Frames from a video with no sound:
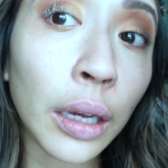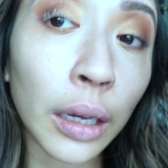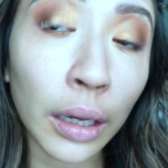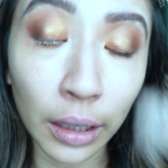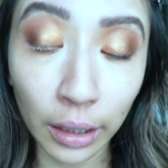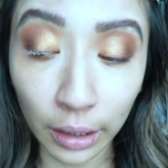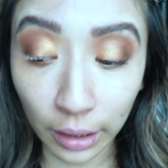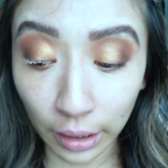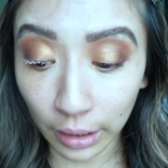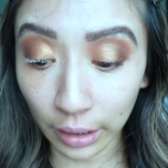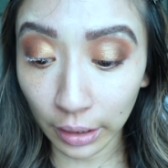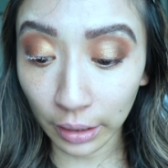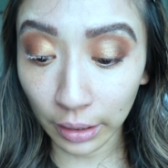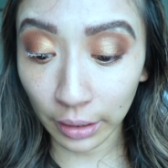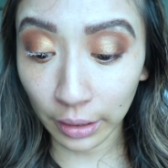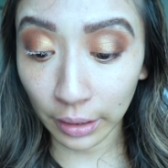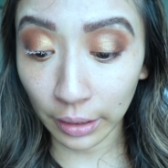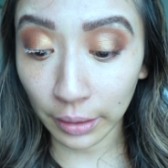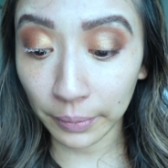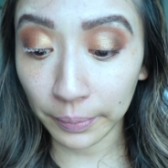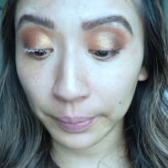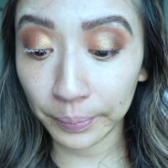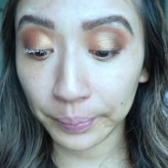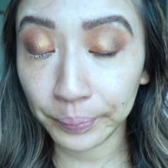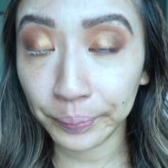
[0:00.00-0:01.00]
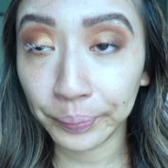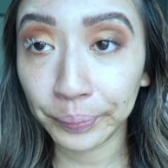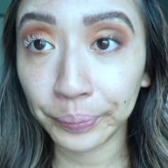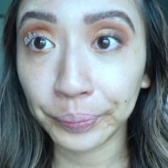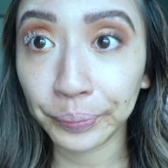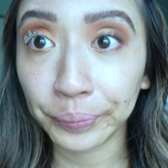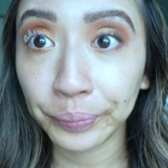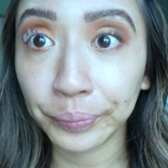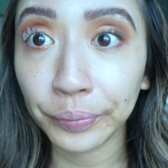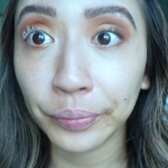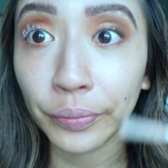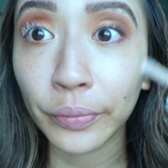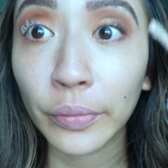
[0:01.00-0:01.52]
And
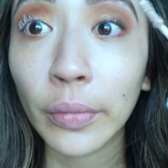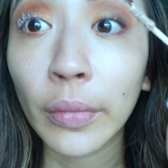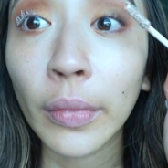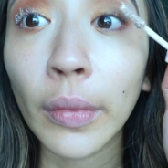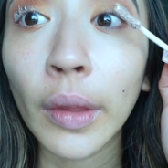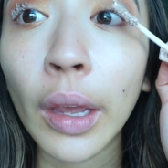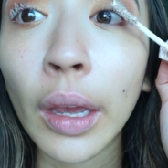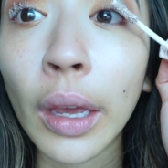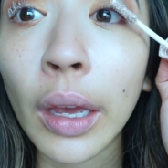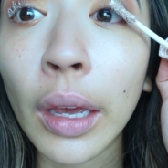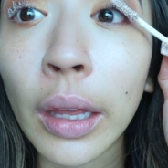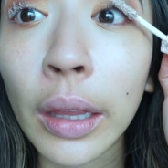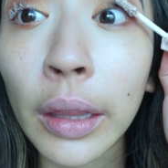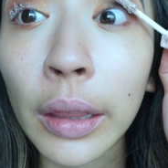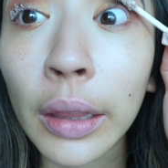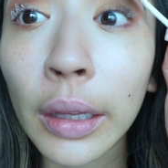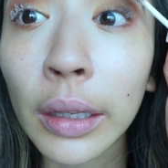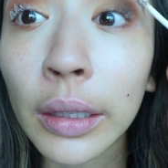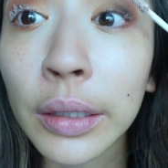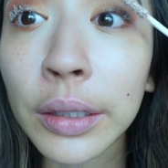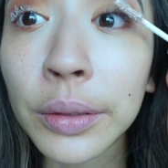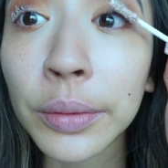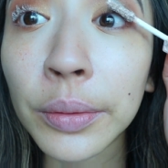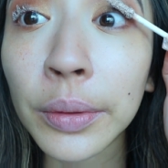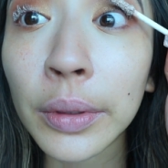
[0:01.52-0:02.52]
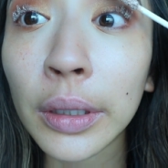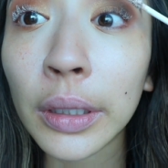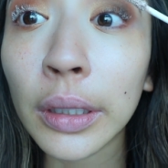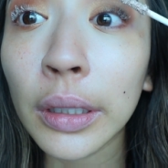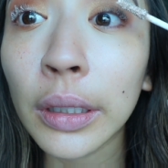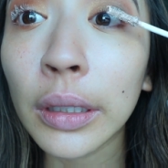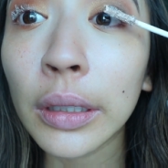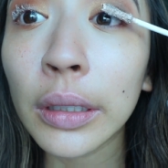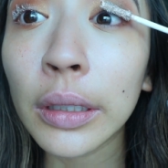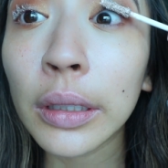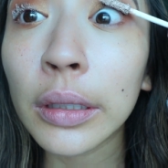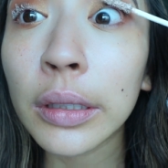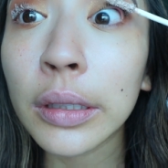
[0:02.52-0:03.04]
this
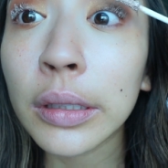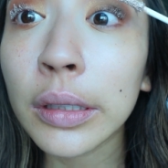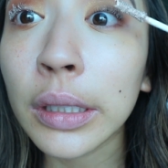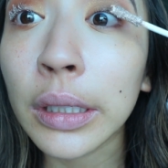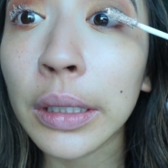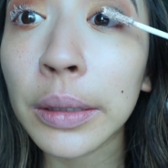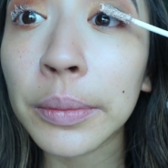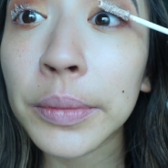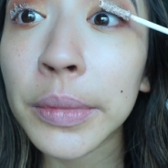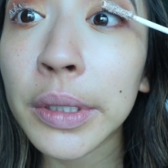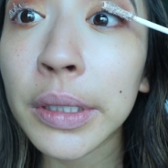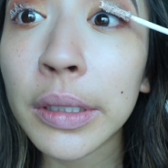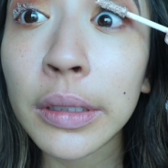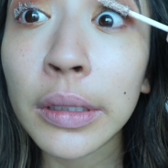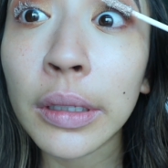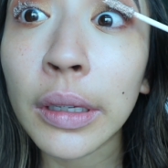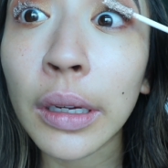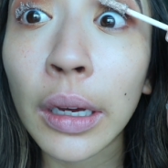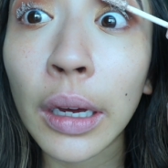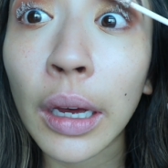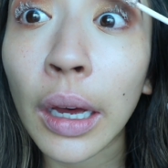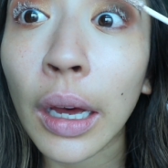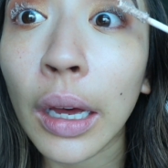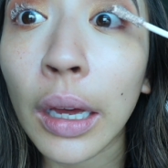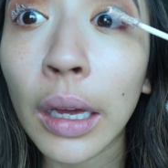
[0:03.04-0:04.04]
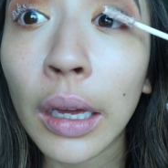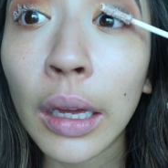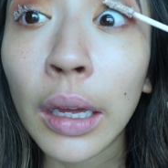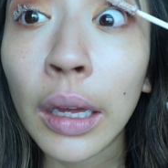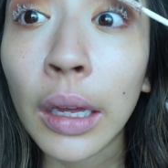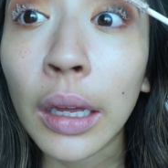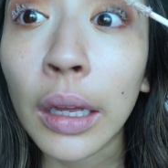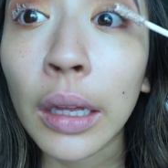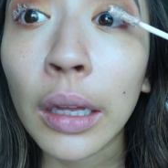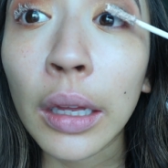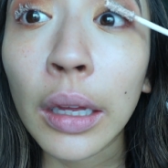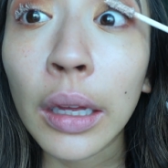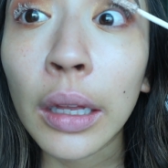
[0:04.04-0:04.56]
one seems to
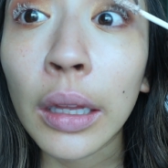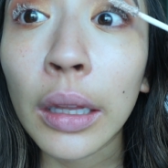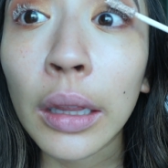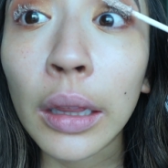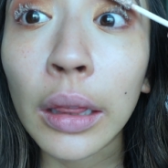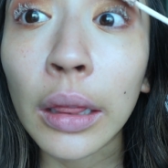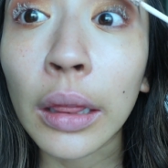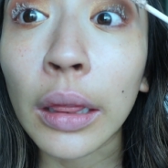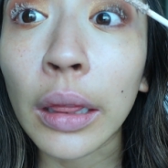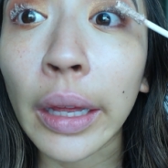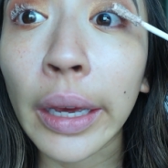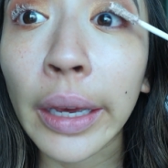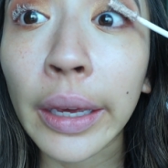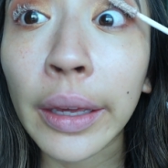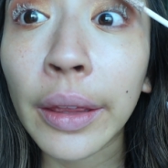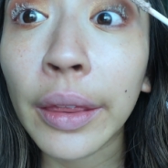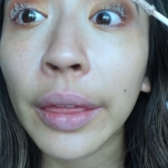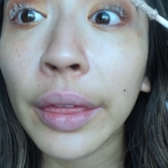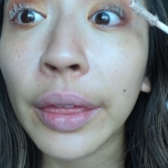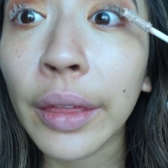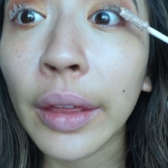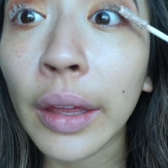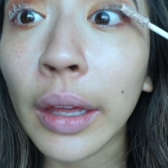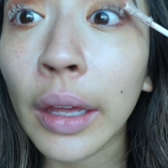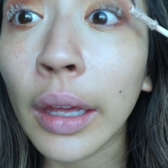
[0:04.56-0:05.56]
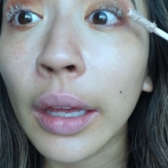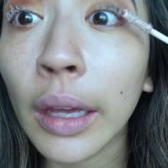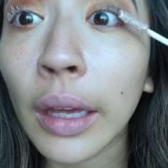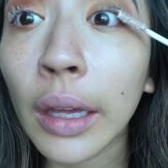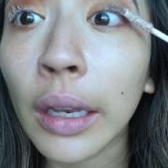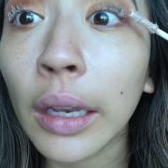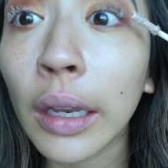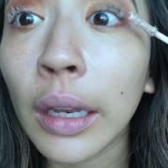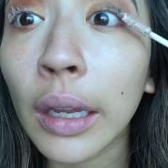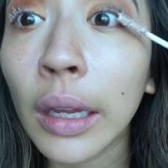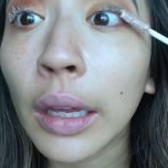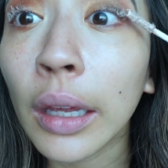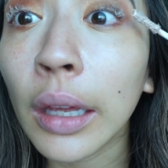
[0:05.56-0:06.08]

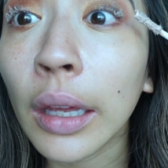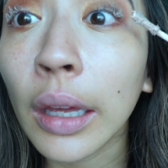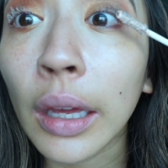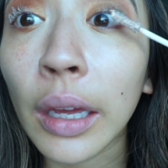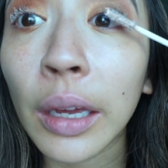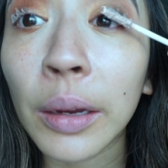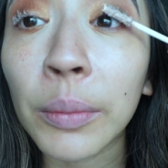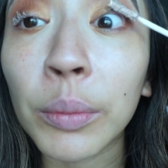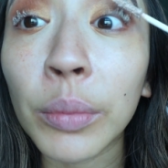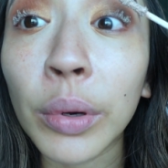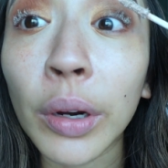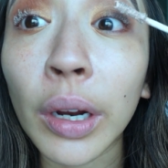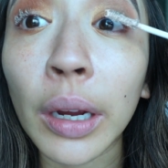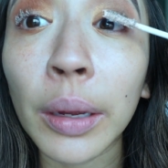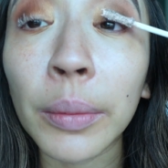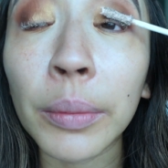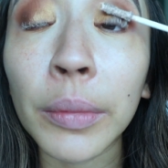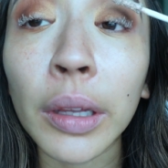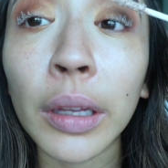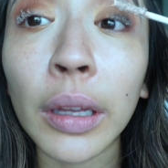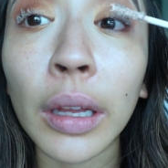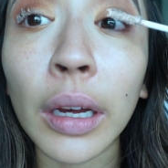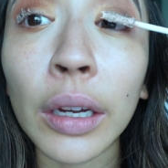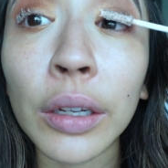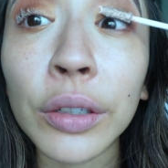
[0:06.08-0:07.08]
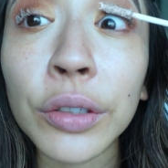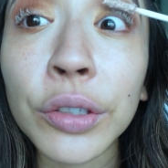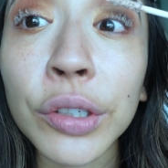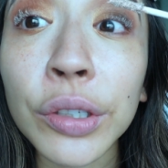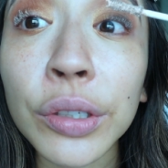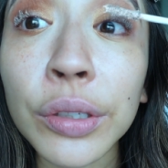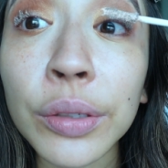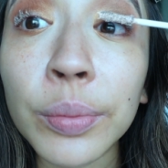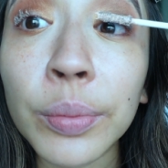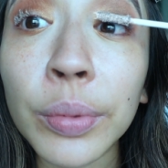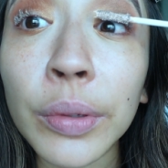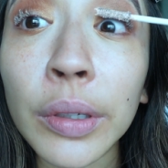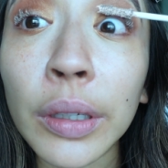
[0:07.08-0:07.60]
lengthen and prime the
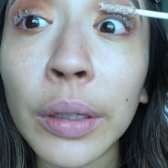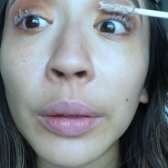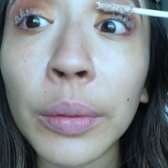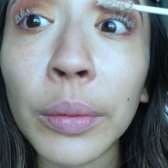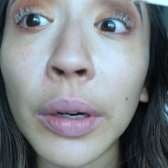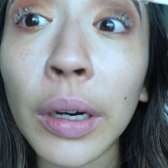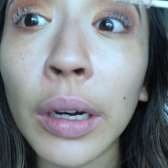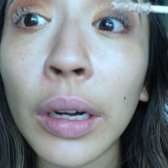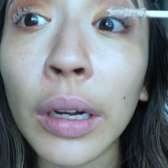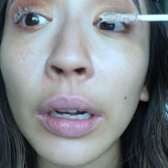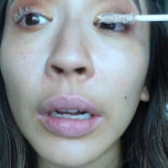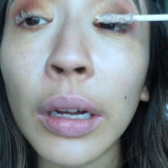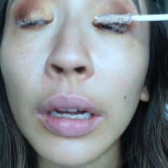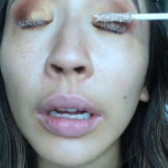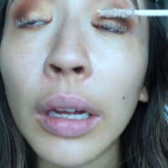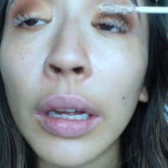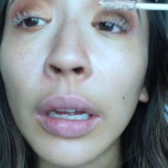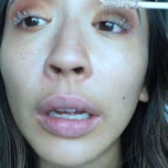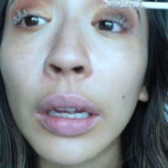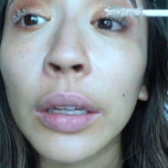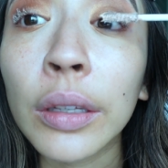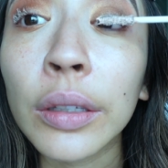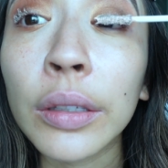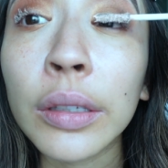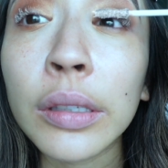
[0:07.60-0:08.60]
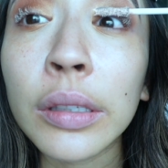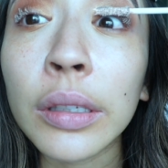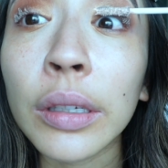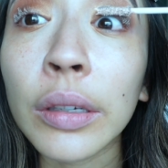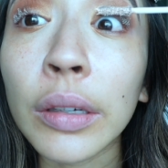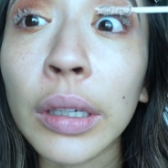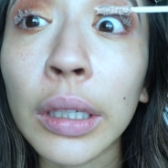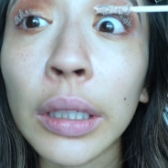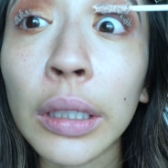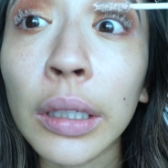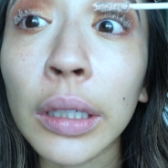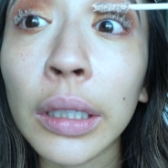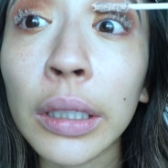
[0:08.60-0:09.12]
lashes pretty well. So
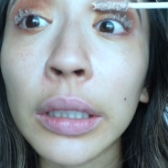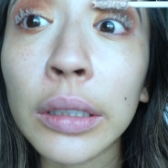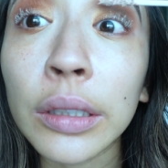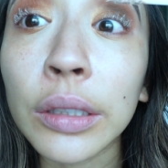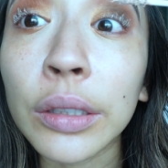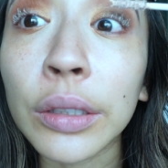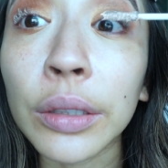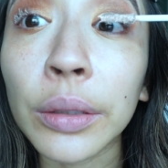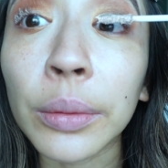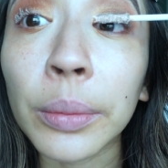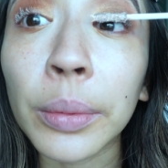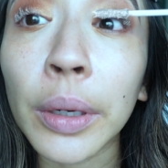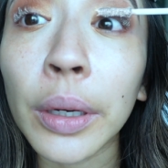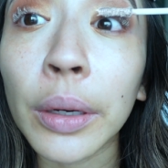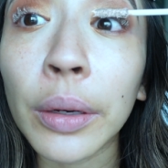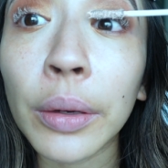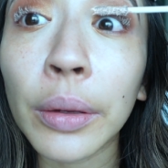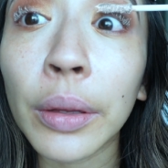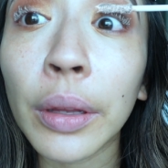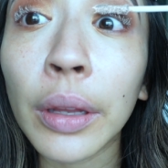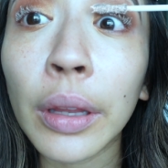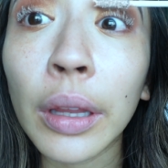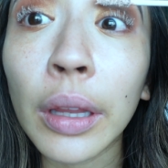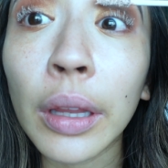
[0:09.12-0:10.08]
I like to do both.